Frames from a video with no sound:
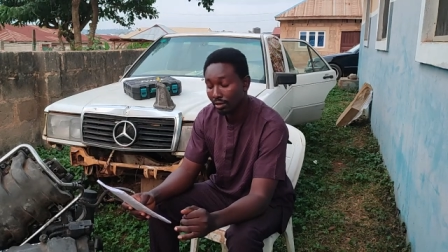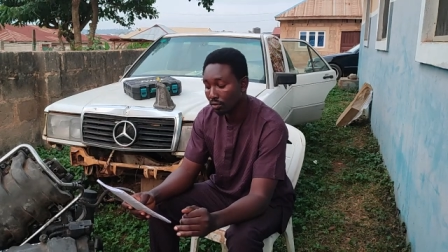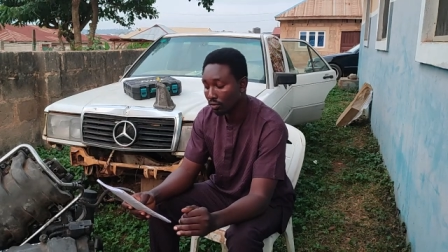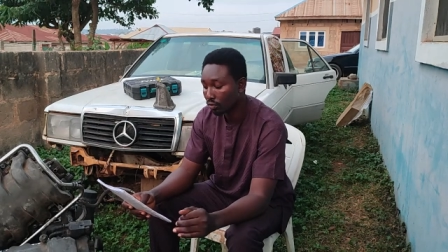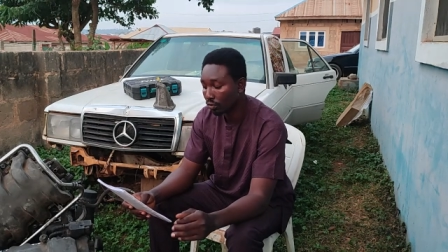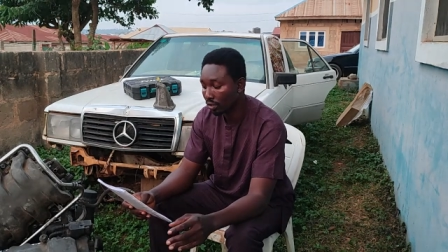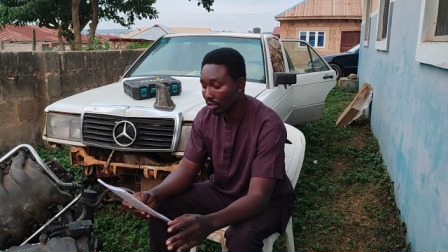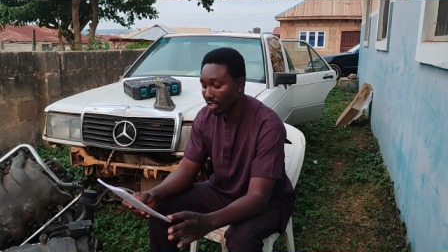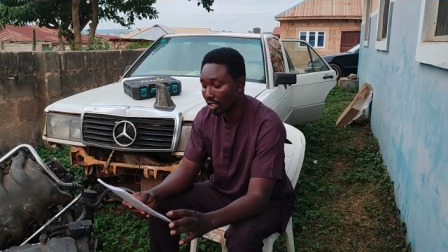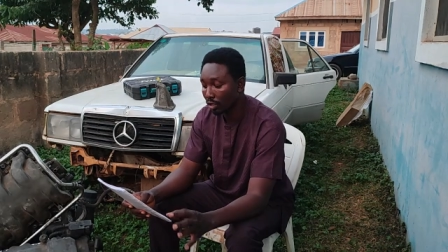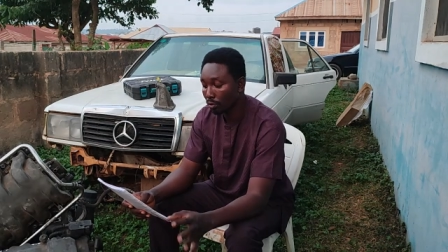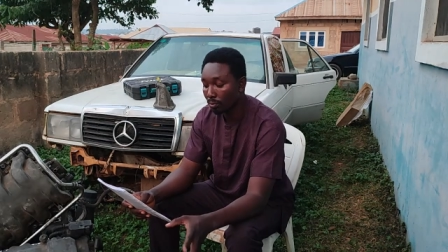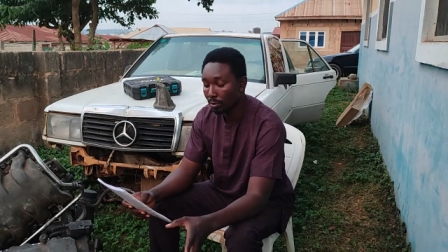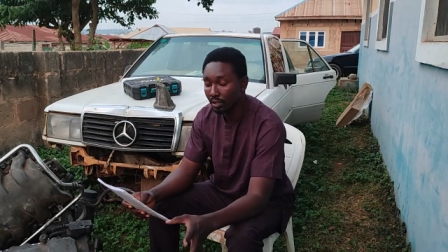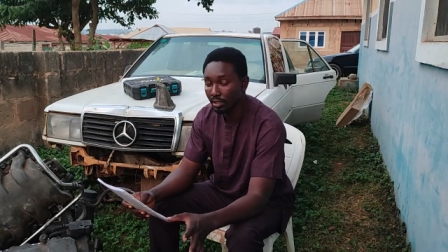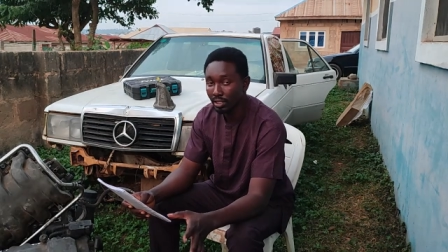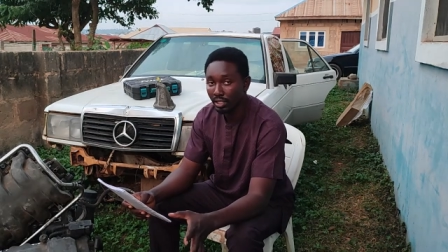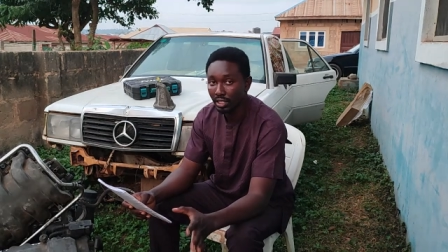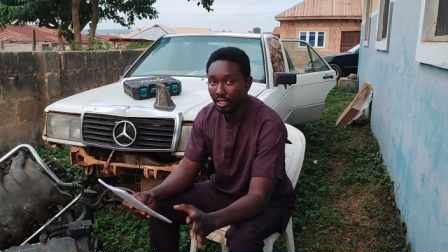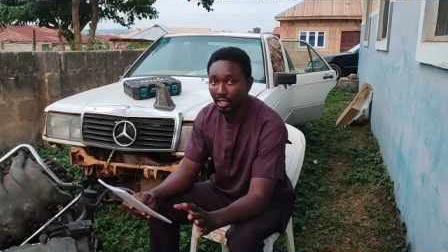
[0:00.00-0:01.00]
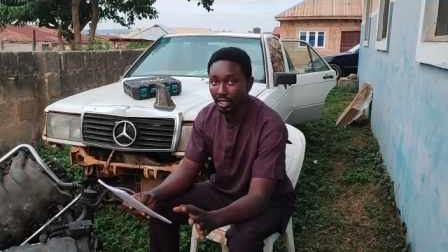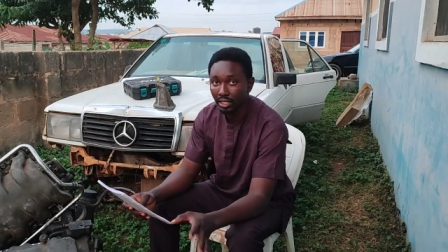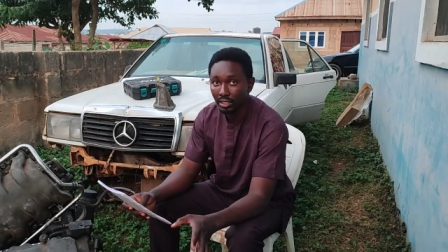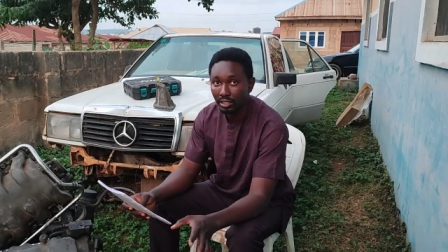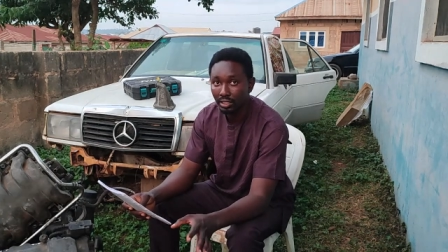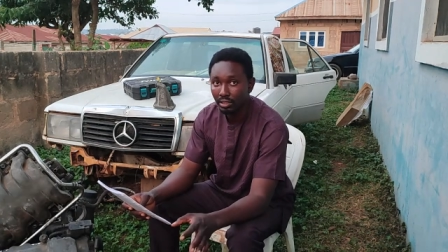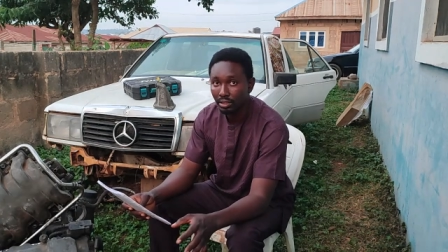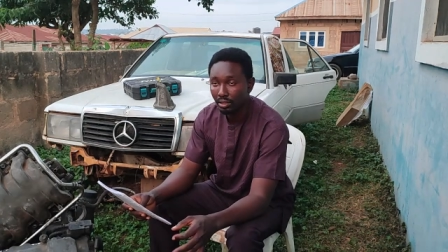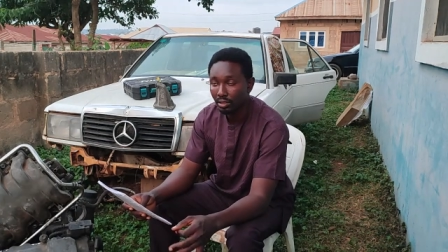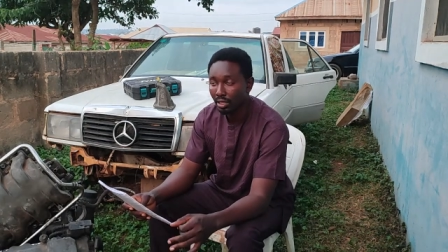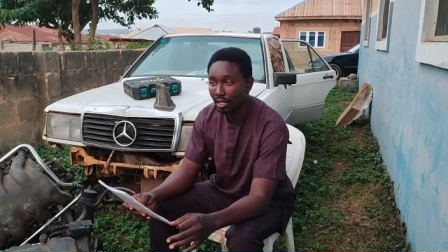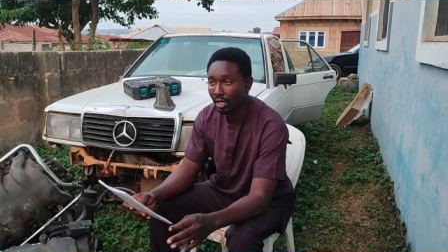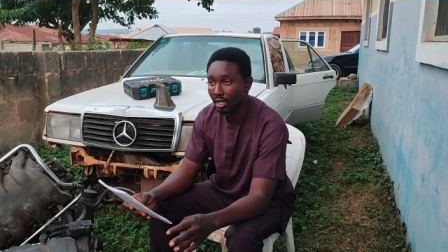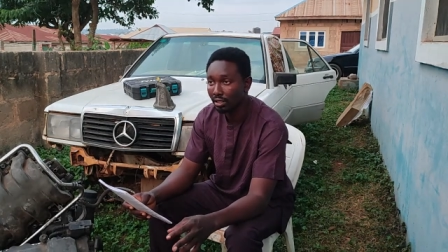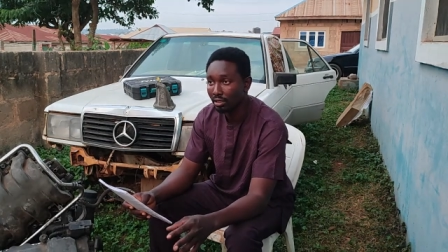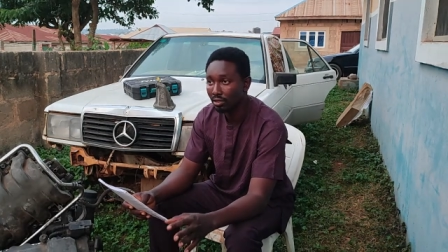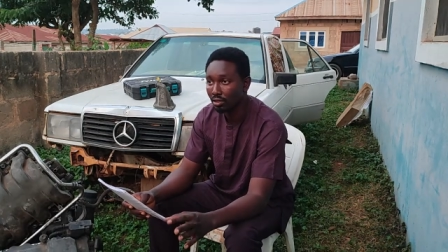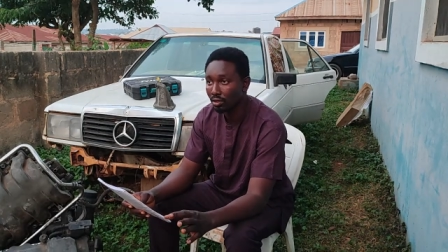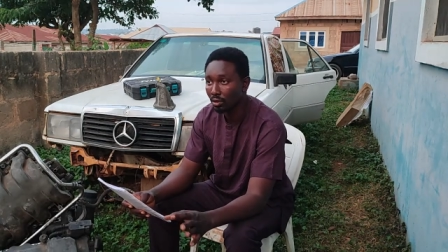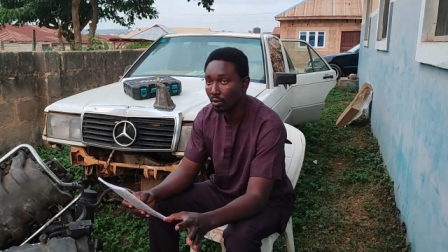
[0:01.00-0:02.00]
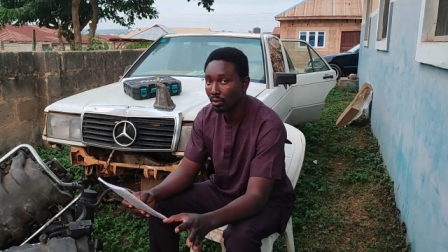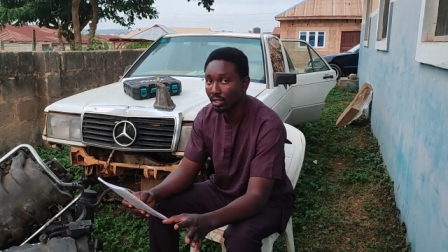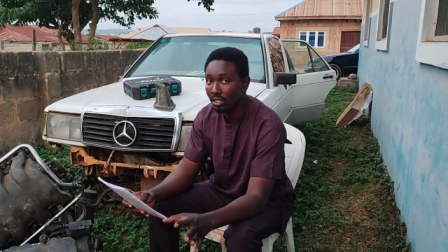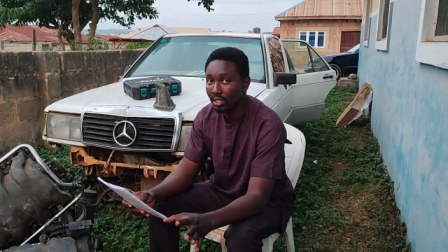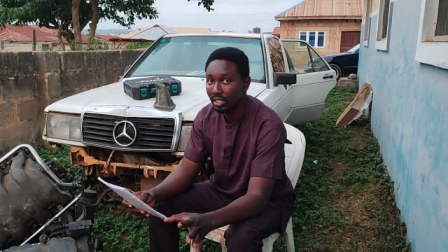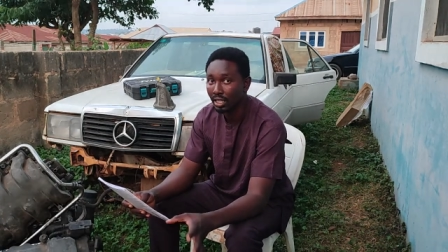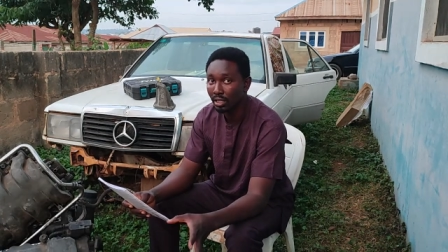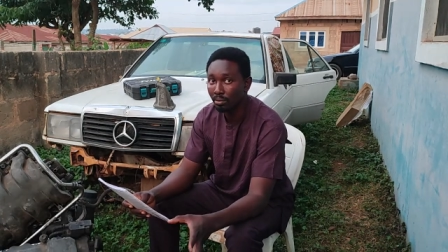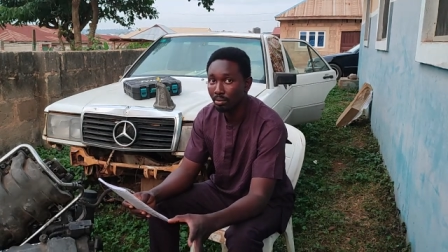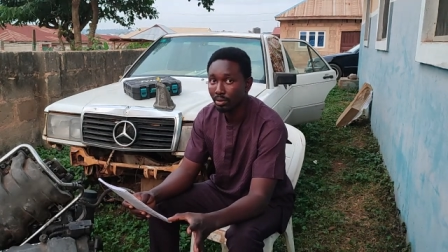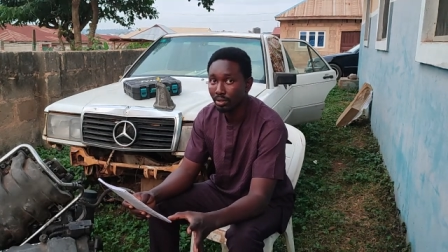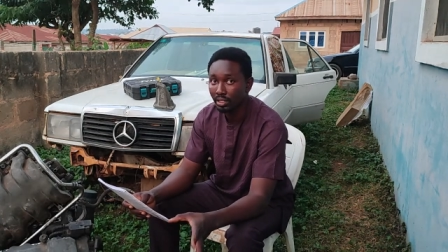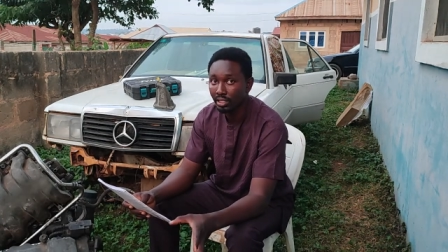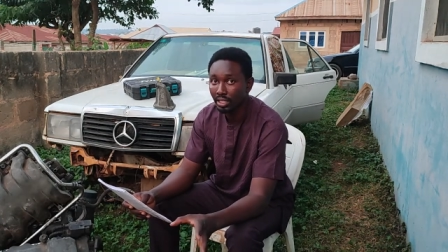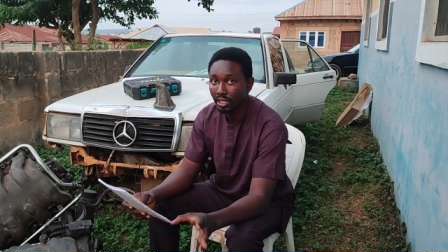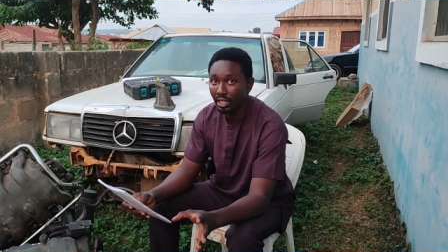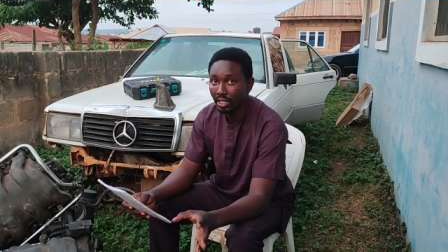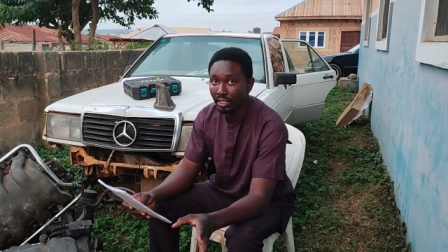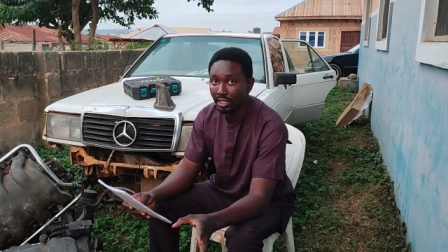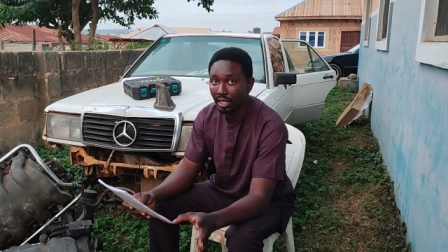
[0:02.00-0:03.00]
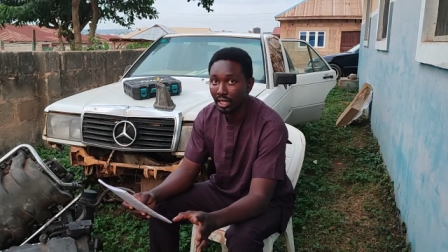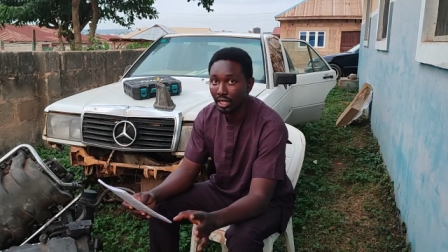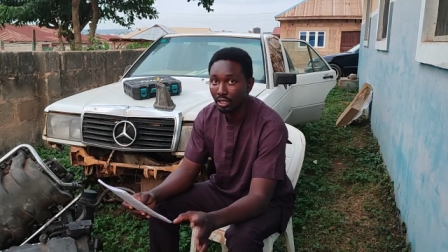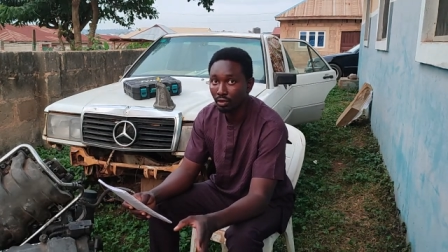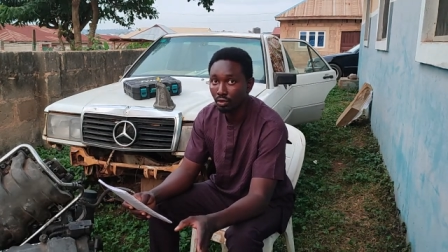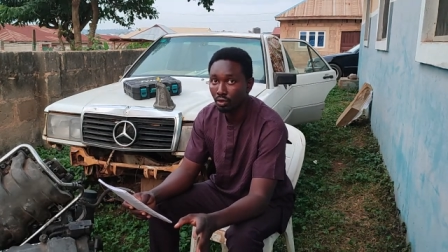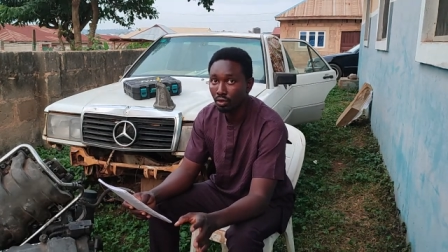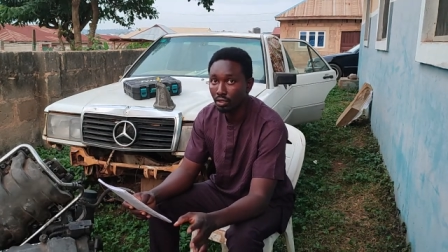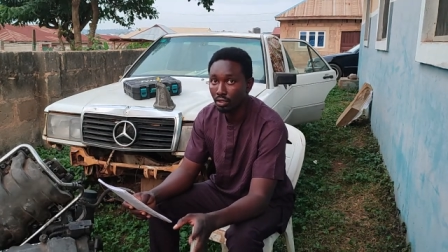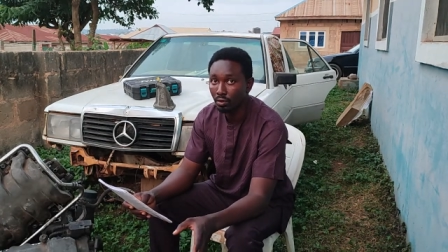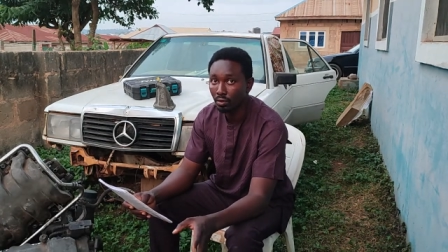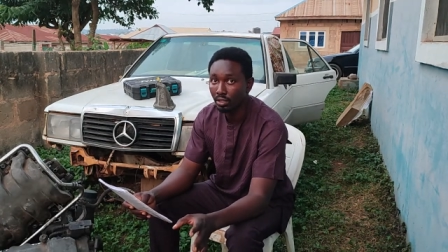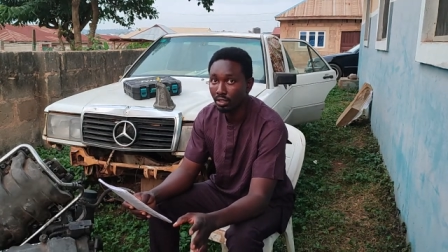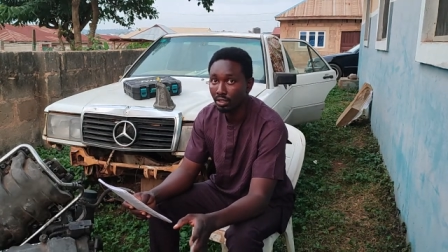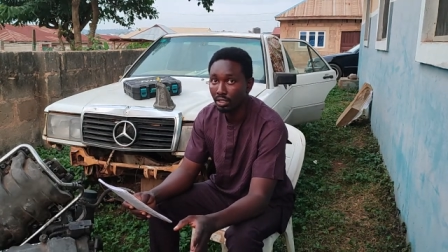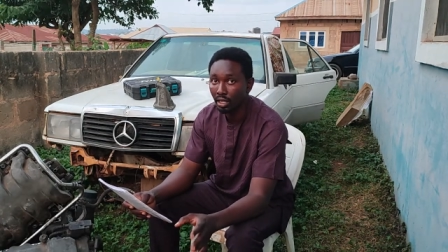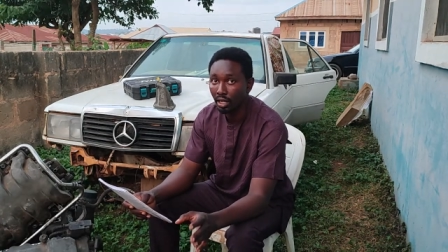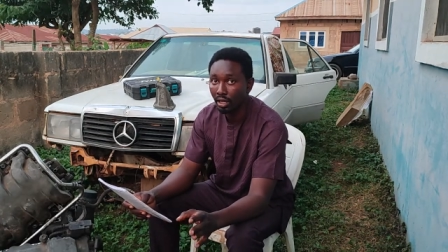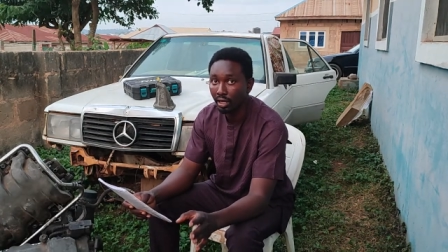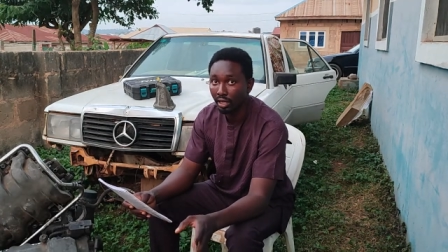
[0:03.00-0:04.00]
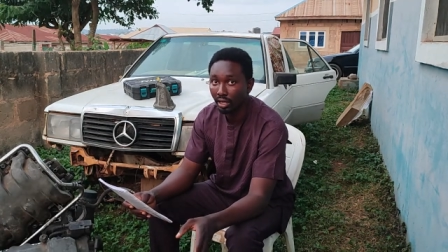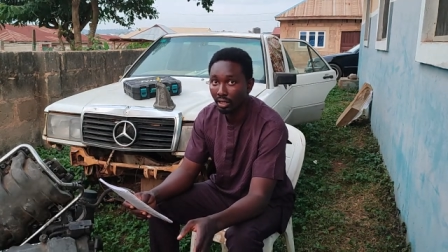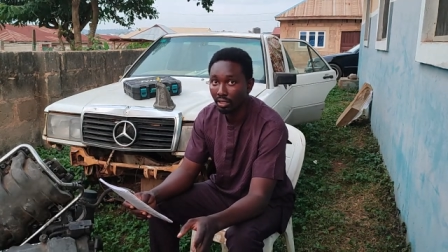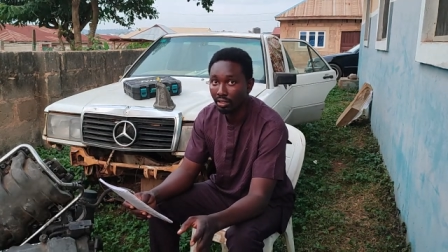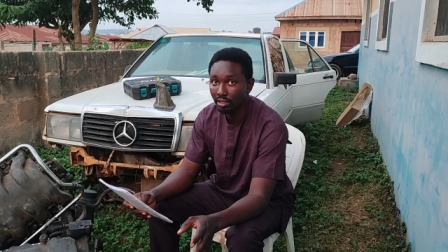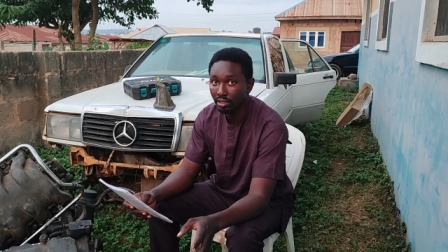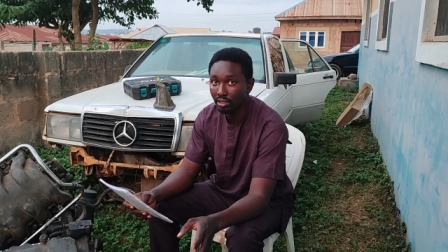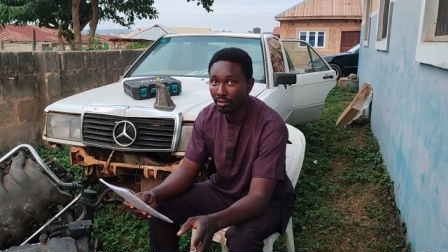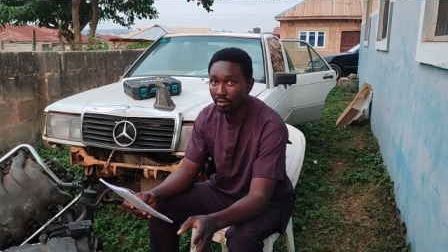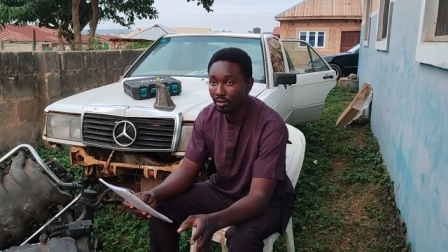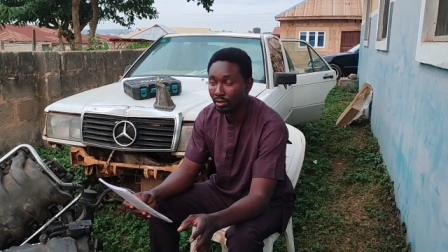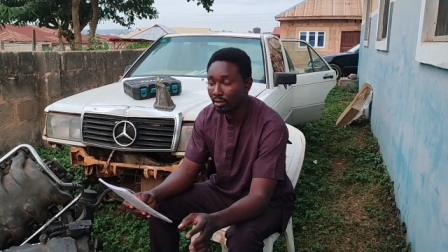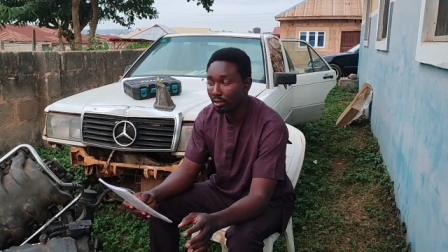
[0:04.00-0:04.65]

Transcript: for the LPC8 and it's only the LPC8 that can do sequential hits.